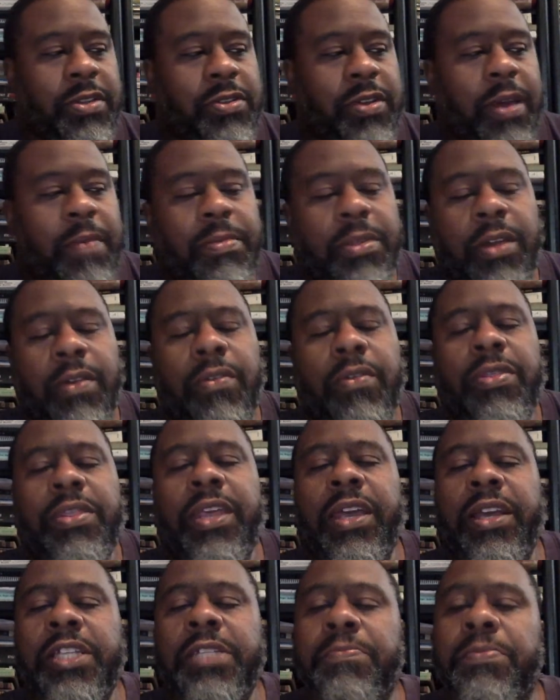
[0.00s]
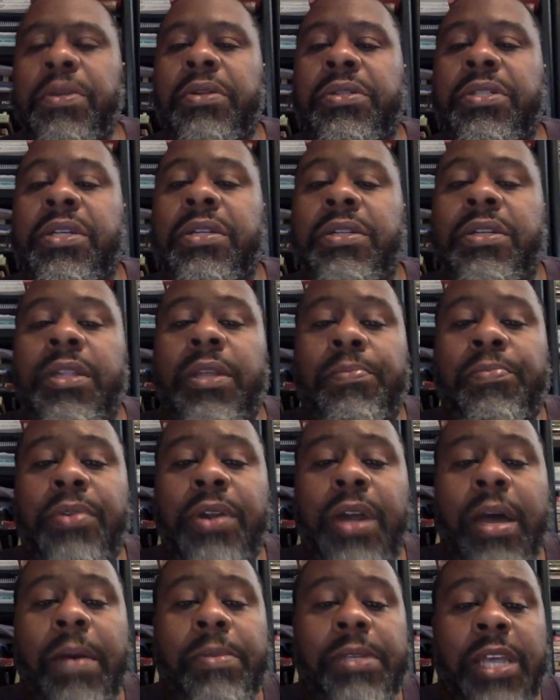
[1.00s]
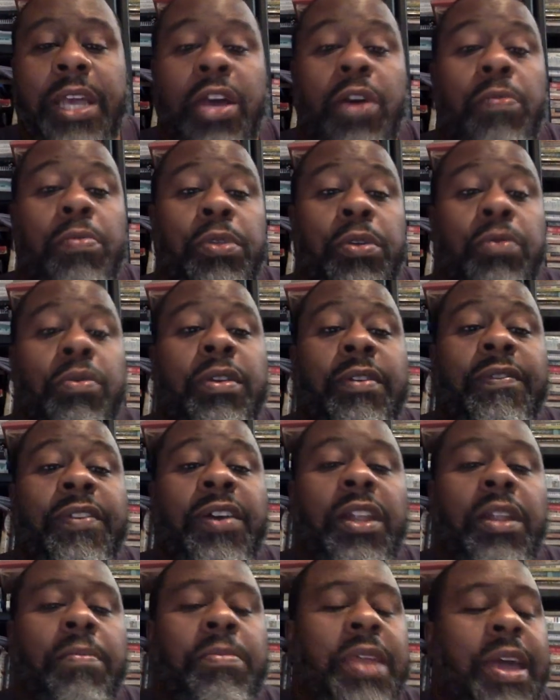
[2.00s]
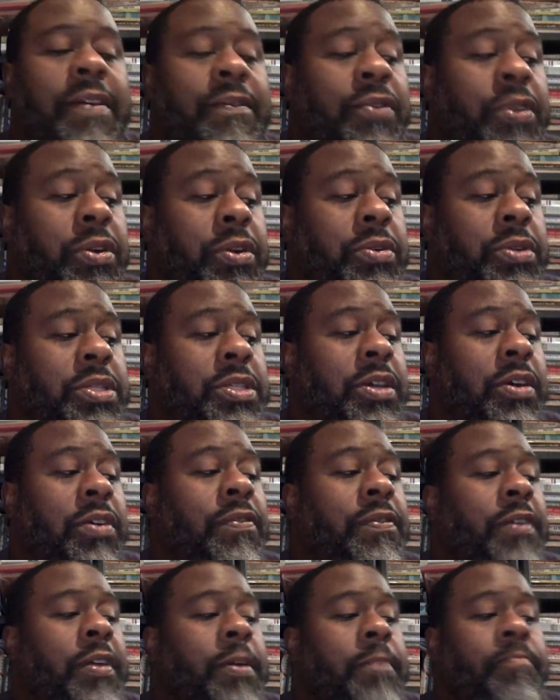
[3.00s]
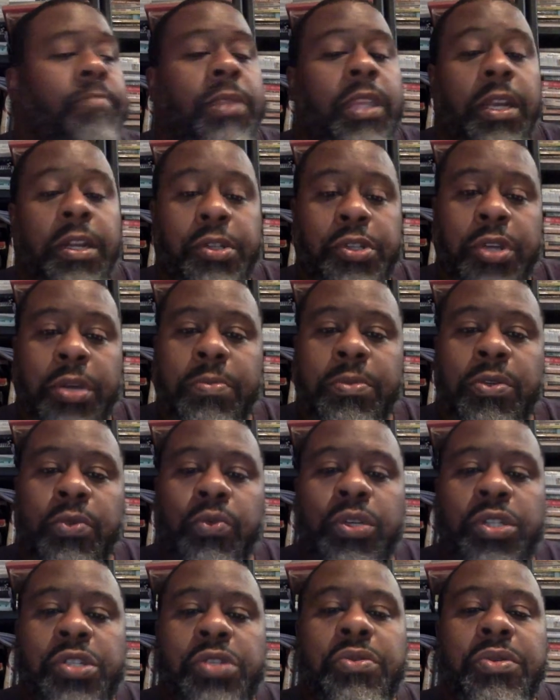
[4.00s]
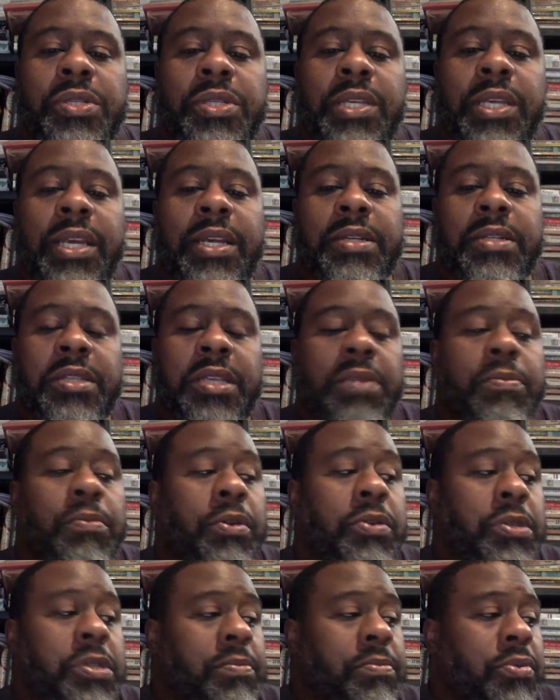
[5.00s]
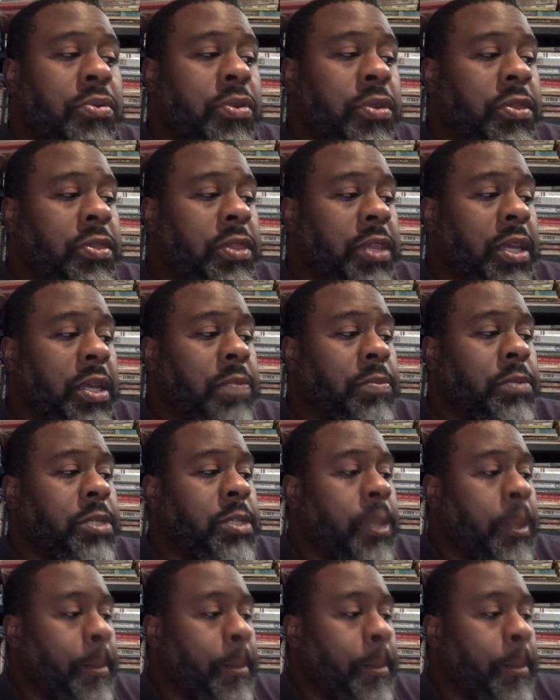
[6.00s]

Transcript: So there are things built into the prompt to help you develop that for yourself in terms of what you see as the most important themes.